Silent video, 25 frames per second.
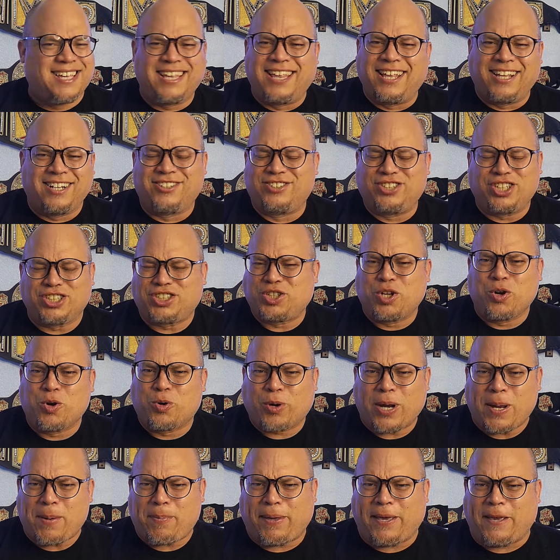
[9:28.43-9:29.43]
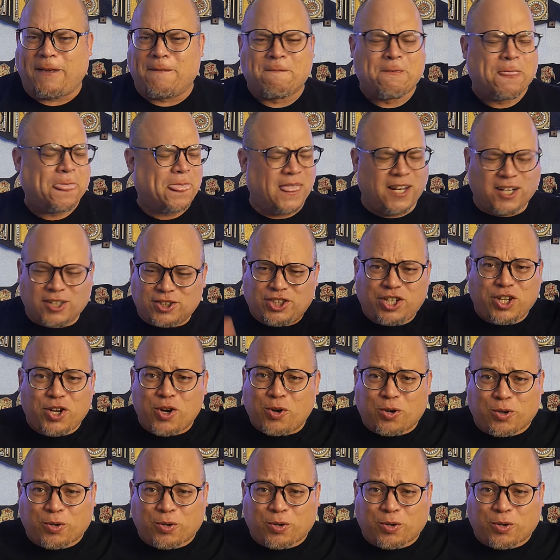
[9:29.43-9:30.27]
They're just too creepy. They're too